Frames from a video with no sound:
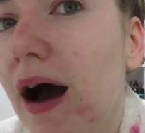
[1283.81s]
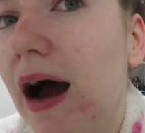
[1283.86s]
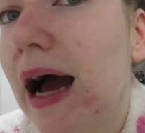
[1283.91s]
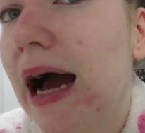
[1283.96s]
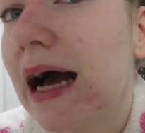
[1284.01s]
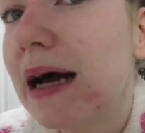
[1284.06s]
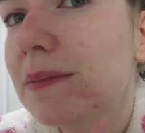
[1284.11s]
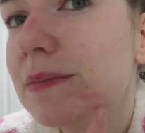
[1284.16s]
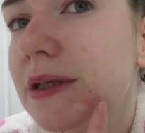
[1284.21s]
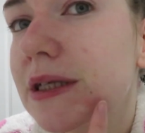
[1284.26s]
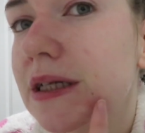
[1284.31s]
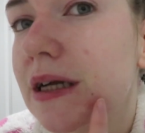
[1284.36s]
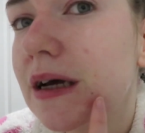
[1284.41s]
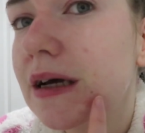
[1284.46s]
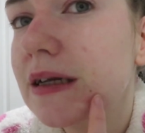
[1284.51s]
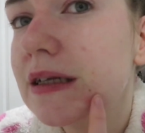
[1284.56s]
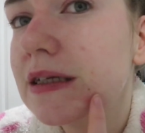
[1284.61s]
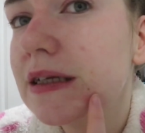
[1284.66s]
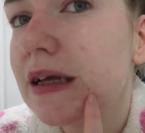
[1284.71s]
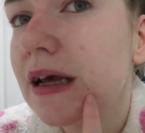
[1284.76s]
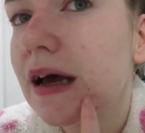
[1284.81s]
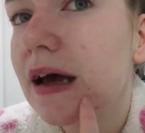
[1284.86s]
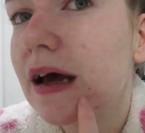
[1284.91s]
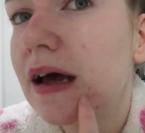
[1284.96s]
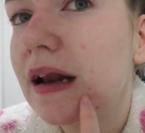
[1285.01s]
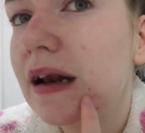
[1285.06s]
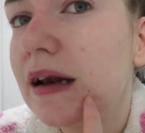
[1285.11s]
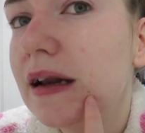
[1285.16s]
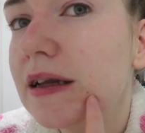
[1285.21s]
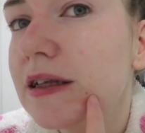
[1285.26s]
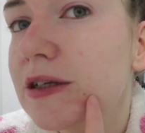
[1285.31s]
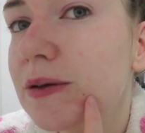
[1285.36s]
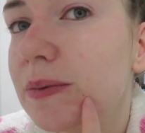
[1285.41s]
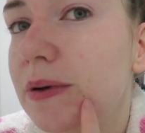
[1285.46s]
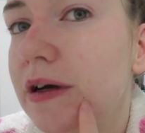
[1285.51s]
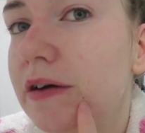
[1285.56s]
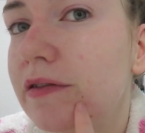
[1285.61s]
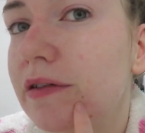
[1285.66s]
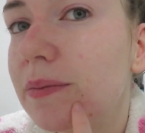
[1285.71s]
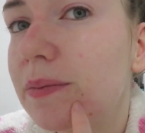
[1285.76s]
I am starting to get a little
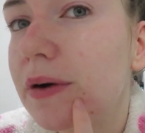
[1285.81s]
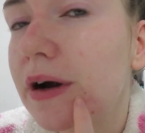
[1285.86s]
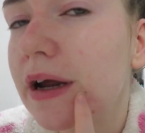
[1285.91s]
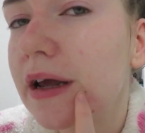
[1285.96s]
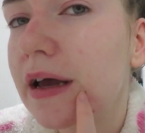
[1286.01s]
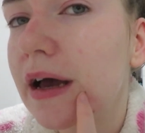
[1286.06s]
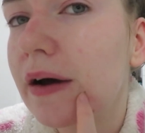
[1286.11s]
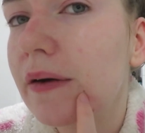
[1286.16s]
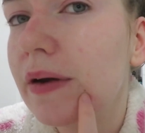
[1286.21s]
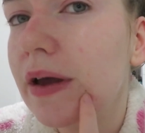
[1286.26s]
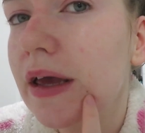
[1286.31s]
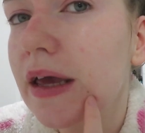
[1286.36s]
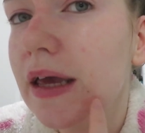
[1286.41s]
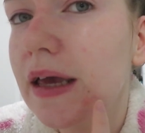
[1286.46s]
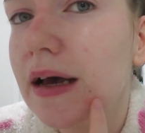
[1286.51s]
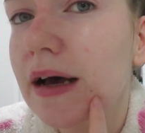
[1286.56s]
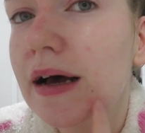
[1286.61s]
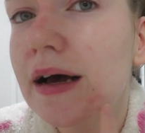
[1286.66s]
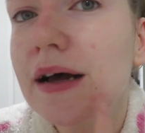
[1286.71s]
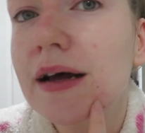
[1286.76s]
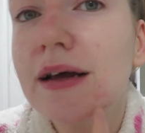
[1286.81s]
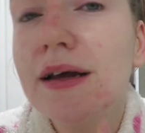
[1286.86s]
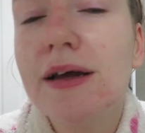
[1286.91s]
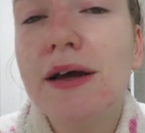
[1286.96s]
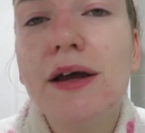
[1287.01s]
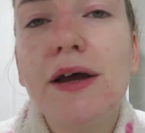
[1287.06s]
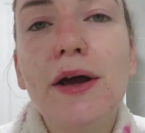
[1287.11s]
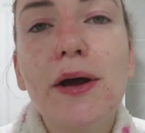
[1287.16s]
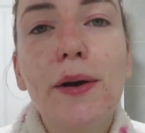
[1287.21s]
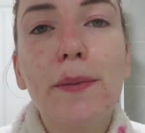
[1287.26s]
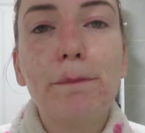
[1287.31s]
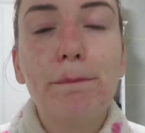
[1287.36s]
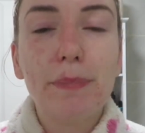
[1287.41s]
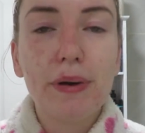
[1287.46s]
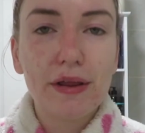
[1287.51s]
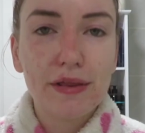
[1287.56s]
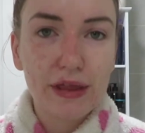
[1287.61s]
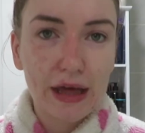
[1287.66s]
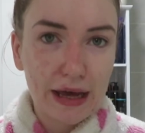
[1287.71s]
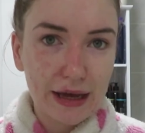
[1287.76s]
bit of a breakout here,
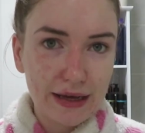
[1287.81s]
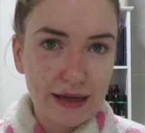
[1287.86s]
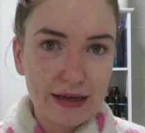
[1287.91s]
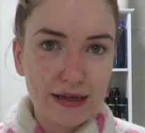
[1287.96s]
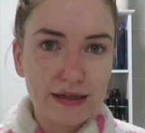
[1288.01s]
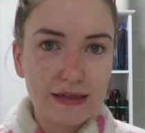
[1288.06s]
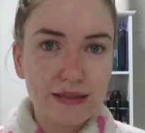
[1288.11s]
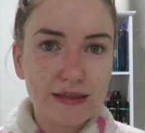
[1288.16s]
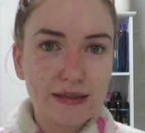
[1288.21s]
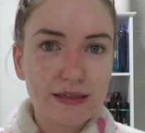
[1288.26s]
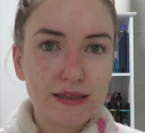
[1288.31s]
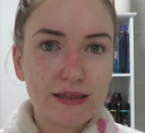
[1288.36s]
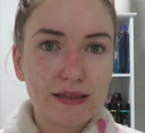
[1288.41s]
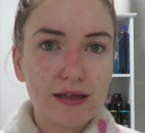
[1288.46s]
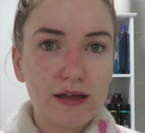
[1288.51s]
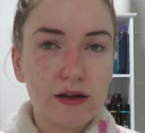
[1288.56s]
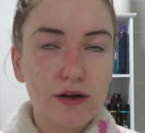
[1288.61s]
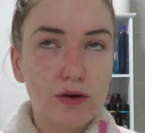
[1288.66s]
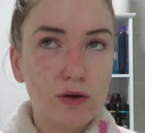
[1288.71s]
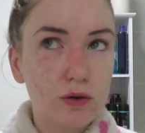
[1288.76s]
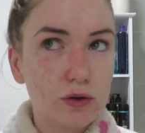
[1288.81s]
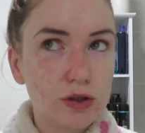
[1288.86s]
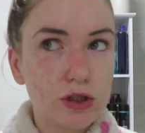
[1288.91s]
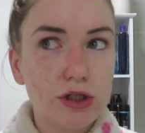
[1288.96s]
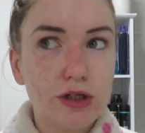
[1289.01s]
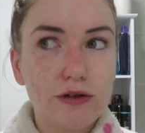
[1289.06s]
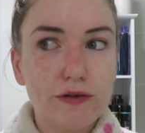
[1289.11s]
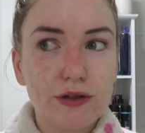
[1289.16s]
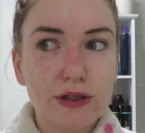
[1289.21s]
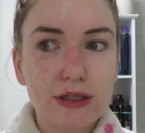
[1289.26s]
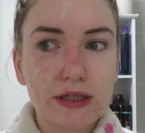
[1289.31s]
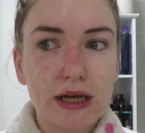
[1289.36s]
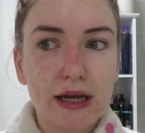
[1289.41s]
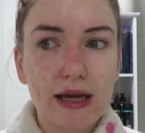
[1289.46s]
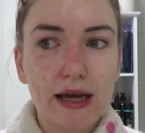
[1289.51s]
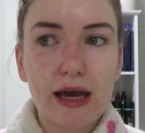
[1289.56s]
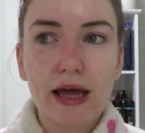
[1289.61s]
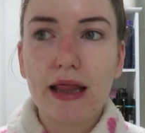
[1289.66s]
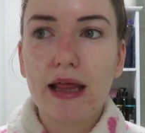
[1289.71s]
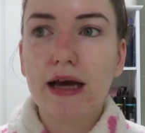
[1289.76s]
but that is not to do with the skincare.